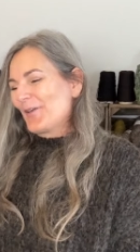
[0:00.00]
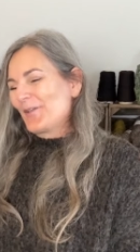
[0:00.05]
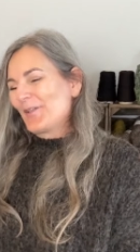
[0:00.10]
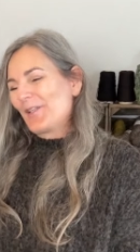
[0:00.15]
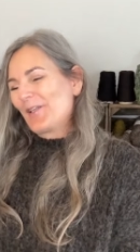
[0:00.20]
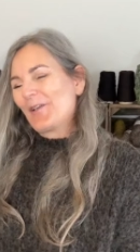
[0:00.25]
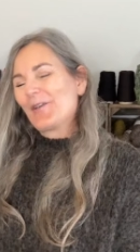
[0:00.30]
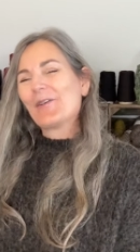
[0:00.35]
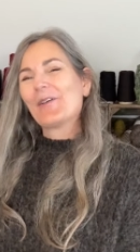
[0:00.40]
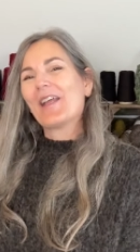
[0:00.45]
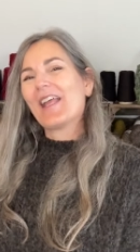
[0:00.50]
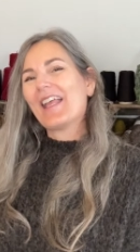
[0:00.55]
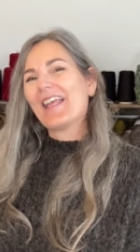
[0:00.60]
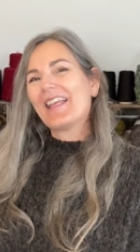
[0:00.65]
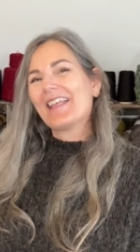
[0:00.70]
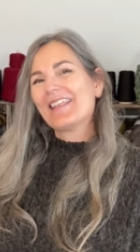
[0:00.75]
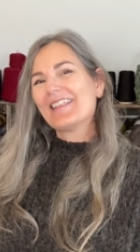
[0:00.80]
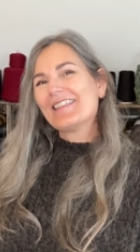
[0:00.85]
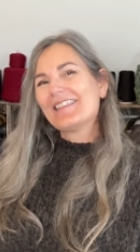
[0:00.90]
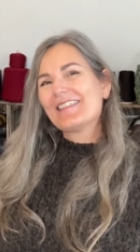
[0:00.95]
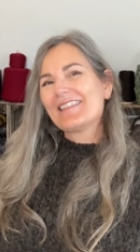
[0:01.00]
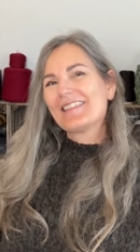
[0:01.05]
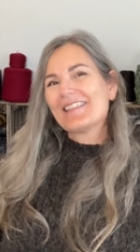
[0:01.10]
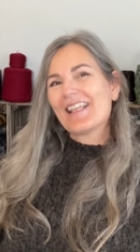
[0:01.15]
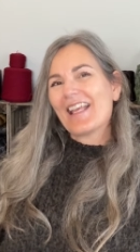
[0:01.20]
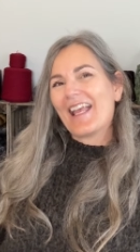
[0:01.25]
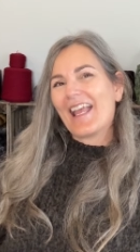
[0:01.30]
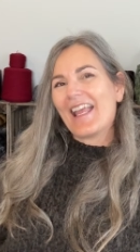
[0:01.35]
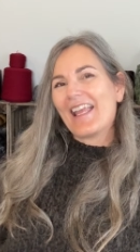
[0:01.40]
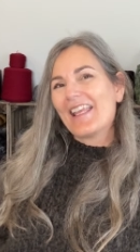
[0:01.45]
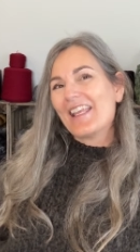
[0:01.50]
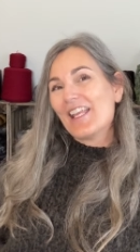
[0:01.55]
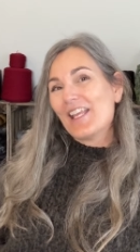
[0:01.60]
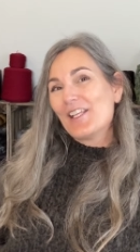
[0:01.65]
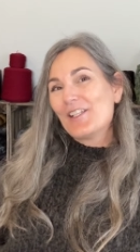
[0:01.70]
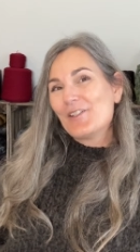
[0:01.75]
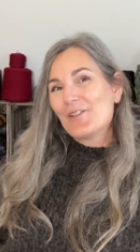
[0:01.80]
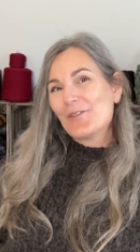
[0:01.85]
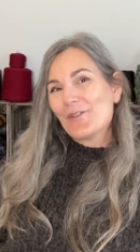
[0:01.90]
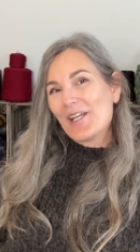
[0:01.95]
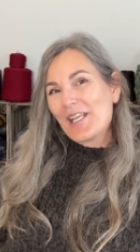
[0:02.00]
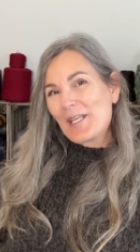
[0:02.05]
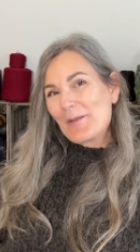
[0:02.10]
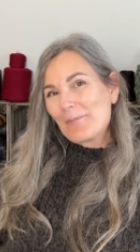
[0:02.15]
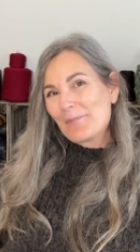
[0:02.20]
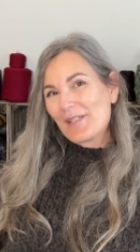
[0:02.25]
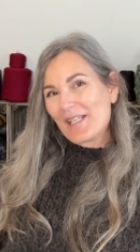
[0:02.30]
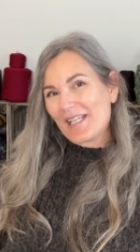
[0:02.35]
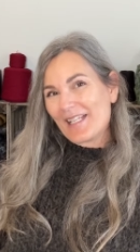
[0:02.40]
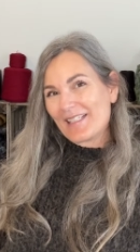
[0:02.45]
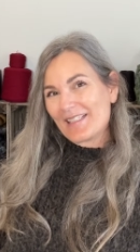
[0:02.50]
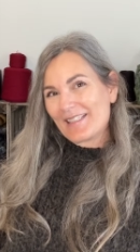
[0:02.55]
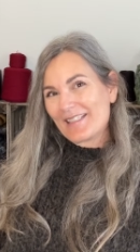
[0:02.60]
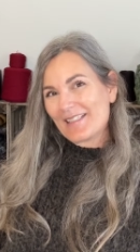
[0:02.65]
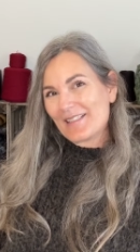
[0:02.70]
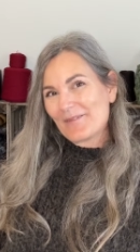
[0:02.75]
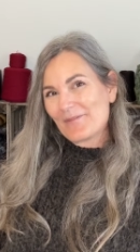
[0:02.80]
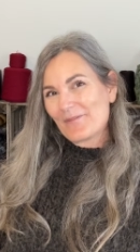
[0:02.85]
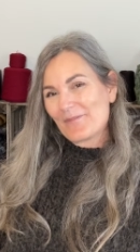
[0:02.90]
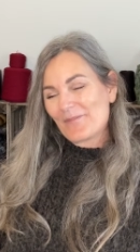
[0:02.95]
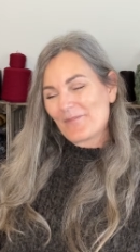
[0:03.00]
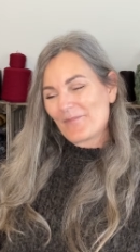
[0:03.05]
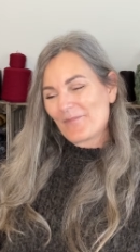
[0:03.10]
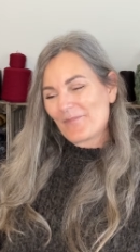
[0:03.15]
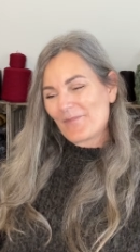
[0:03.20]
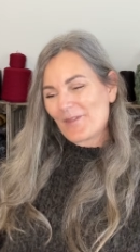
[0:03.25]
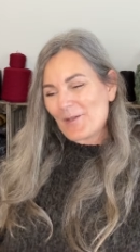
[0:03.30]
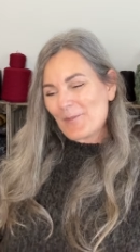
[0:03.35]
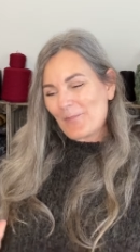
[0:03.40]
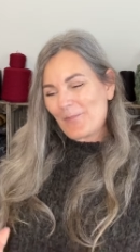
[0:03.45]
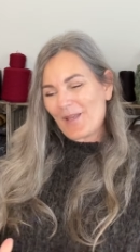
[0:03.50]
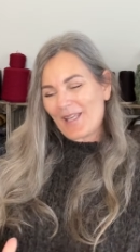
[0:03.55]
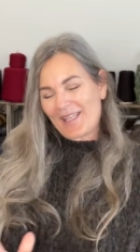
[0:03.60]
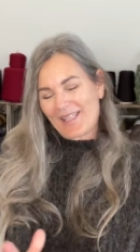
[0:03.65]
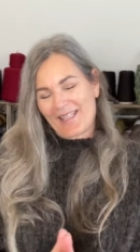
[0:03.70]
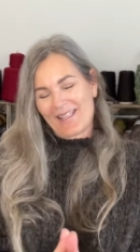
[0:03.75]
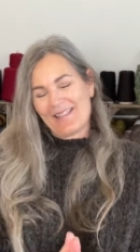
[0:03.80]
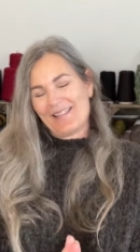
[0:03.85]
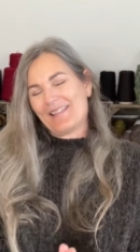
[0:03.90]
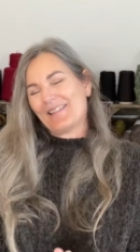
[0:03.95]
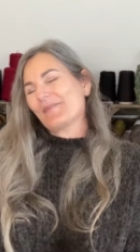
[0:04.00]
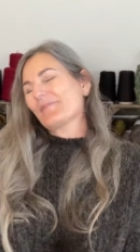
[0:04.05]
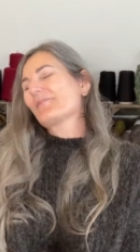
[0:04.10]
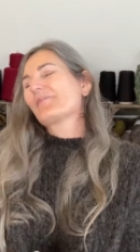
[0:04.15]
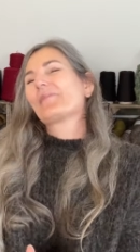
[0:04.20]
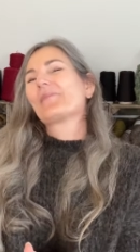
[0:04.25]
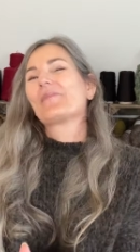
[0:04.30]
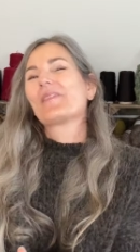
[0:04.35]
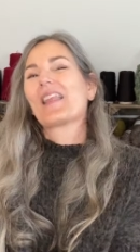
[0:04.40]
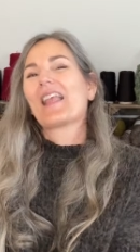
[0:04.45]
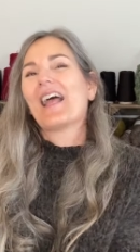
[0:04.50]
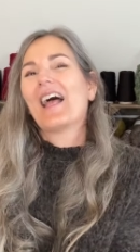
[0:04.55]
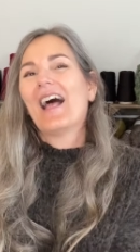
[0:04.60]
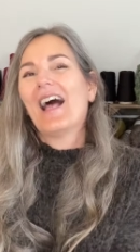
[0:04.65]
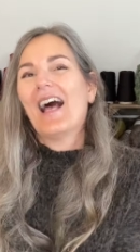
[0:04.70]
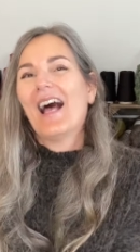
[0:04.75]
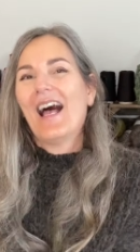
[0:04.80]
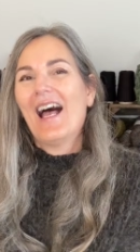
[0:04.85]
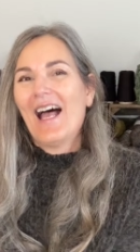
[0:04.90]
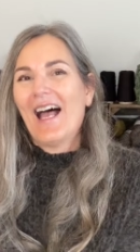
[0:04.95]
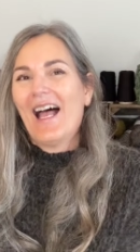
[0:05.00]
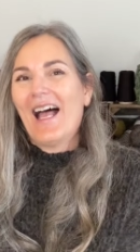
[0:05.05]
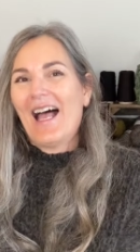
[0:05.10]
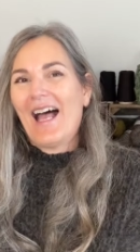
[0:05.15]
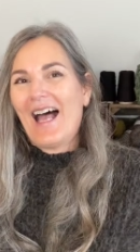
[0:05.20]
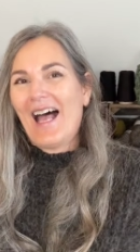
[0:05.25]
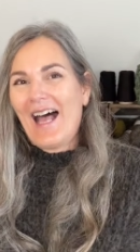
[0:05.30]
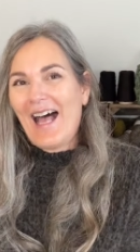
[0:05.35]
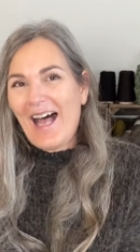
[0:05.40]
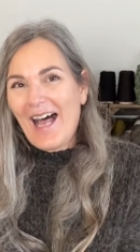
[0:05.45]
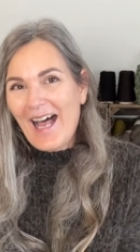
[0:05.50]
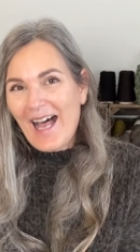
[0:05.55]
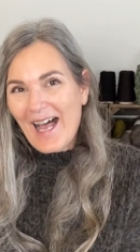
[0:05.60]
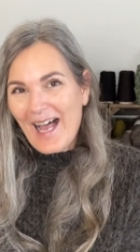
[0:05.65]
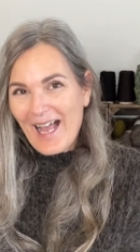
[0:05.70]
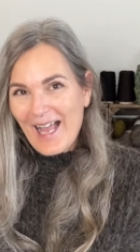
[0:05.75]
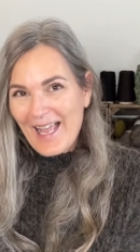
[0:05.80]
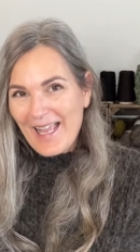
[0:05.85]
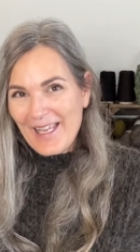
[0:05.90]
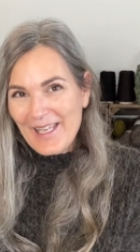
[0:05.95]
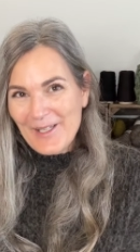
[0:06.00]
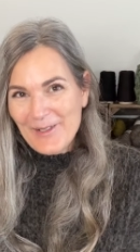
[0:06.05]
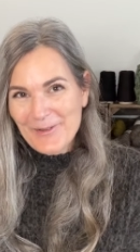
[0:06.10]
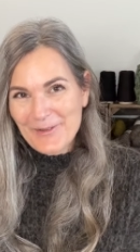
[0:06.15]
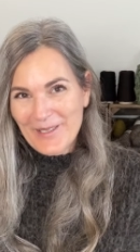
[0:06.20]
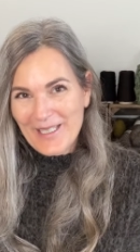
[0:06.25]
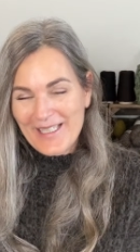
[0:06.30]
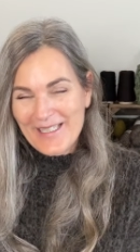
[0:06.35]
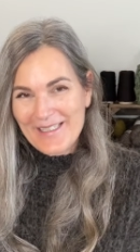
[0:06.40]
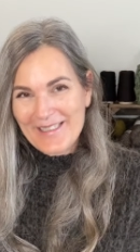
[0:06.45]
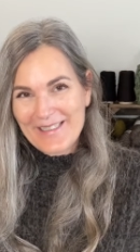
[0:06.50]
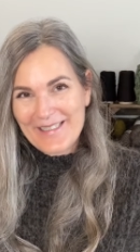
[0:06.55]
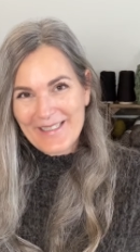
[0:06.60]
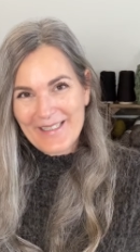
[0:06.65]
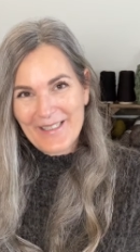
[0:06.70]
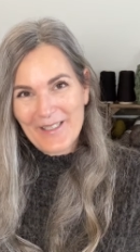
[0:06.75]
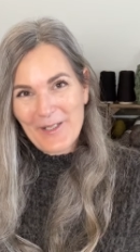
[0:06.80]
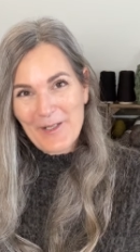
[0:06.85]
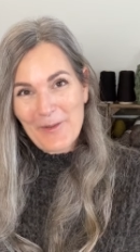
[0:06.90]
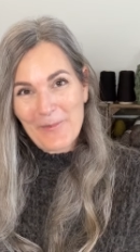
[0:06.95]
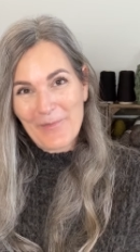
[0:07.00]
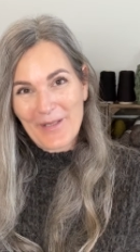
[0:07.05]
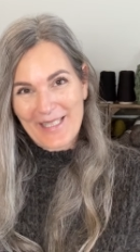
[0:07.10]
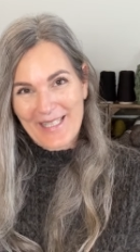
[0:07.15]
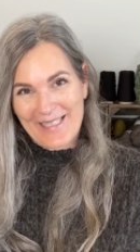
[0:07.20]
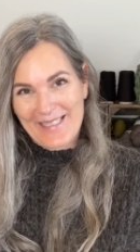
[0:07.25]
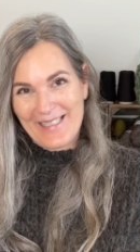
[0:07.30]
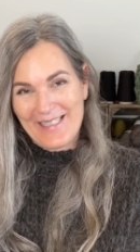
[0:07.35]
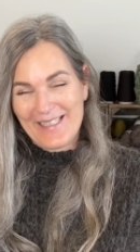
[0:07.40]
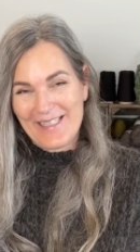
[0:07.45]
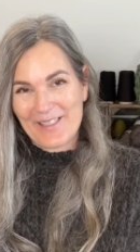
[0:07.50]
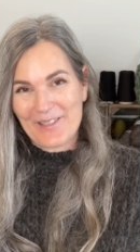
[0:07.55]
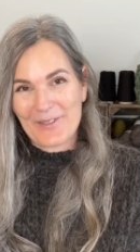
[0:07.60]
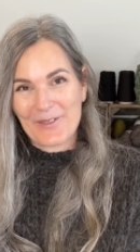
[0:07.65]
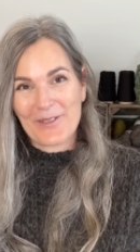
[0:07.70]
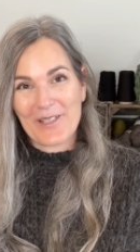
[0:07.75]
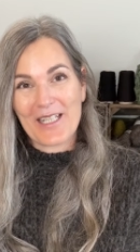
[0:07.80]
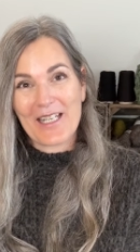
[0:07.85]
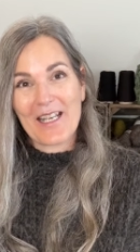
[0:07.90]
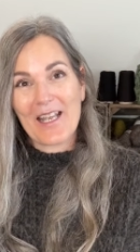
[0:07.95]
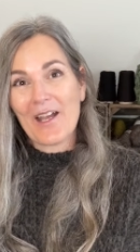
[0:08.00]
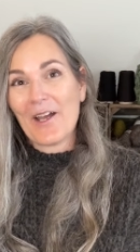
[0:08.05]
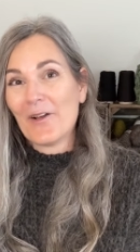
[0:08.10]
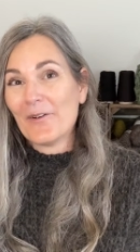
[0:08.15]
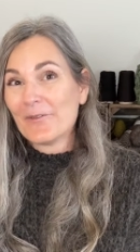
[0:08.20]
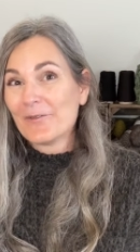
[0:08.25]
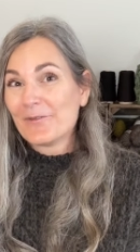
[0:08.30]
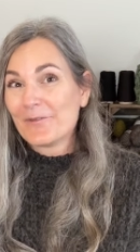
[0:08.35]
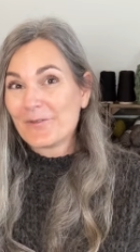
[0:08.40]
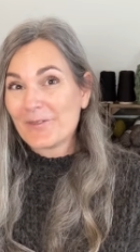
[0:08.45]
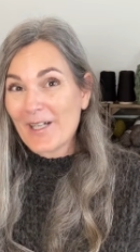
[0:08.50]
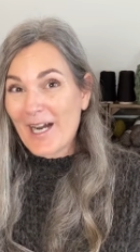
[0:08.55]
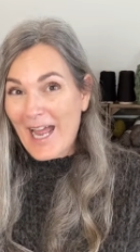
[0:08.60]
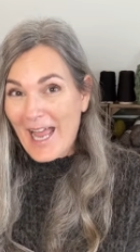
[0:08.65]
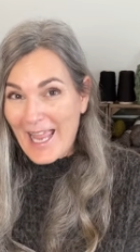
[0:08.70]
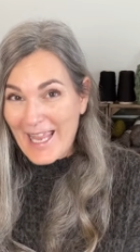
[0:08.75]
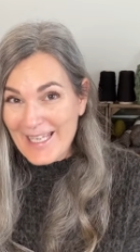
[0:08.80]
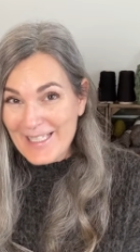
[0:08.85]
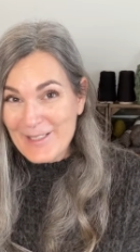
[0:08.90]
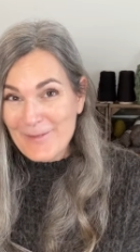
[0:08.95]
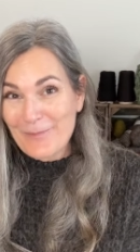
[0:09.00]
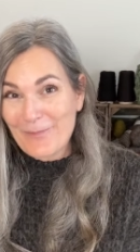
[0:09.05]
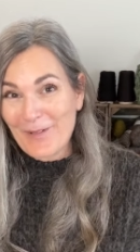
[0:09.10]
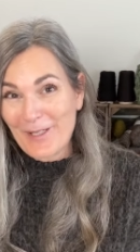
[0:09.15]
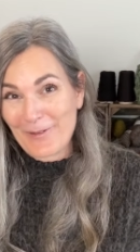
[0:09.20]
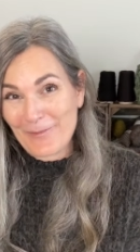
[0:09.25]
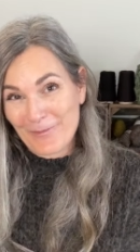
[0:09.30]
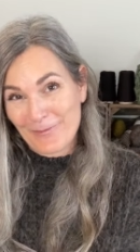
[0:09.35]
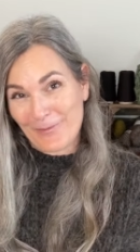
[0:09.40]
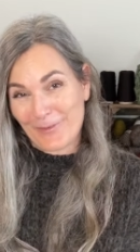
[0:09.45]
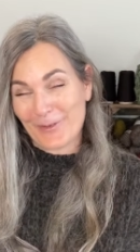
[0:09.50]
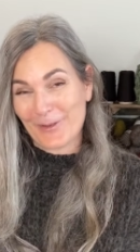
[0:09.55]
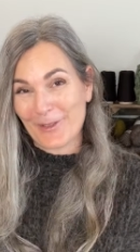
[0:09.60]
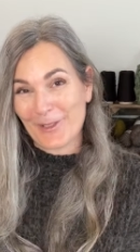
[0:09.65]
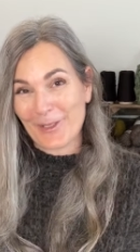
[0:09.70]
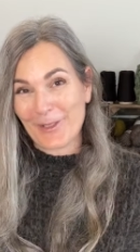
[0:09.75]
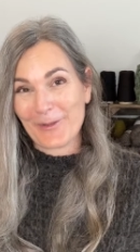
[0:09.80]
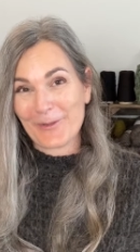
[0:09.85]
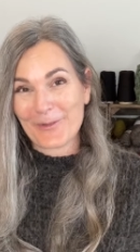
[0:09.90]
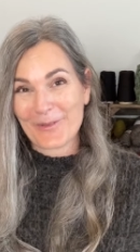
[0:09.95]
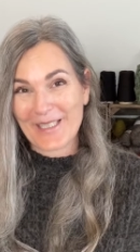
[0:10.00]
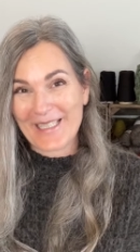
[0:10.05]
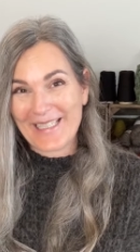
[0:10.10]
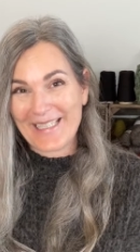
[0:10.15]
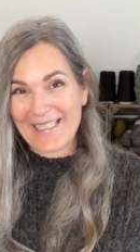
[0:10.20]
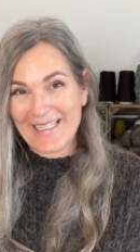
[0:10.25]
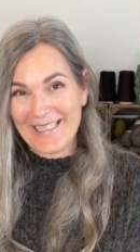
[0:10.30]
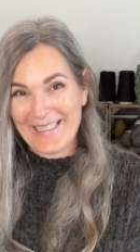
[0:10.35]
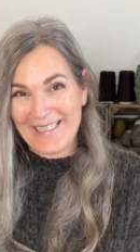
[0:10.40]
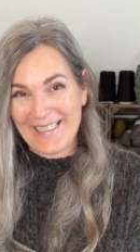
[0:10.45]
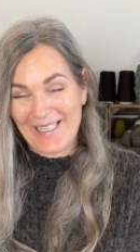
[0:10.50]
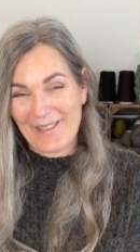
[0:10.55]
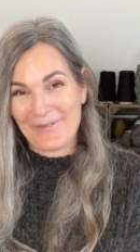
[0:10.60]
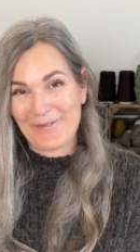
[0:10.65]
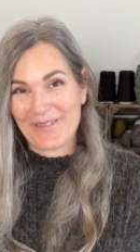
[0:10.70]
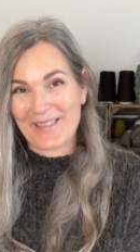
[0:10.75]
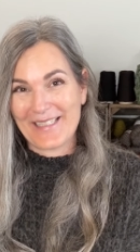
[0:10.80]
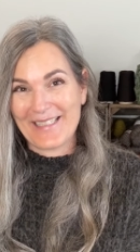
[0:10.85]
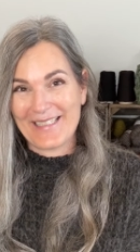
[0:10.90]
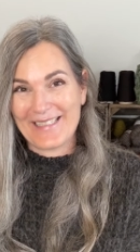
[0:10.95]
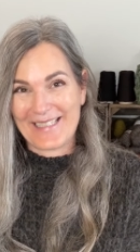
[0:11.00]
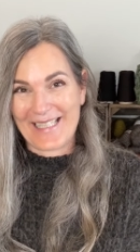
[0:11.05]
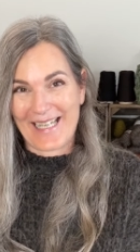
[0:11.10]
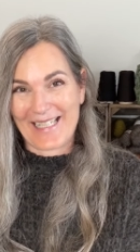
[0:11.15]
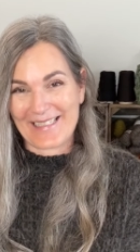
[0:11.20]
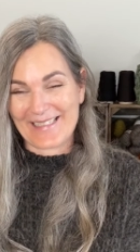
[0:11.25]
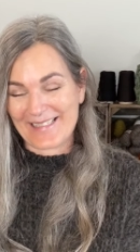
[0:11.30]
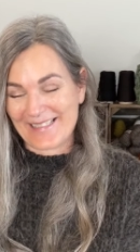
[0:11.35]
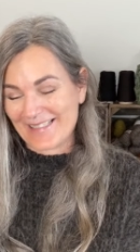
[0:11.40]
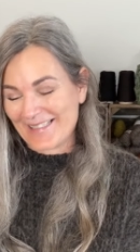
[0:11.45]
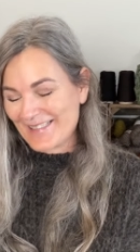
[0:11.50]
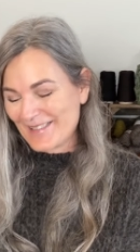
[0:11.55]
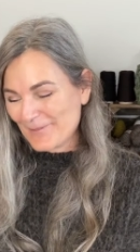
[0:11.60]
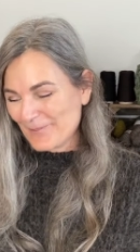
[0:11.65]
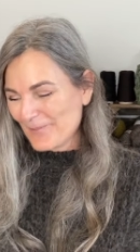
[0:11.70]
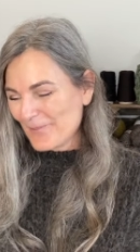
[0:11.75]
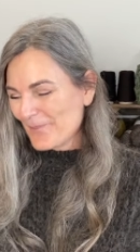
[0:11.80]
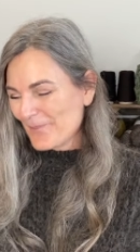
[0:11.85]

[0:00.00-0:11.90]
you is a dream knit because I went to McKinney Knittery right before we left Texas.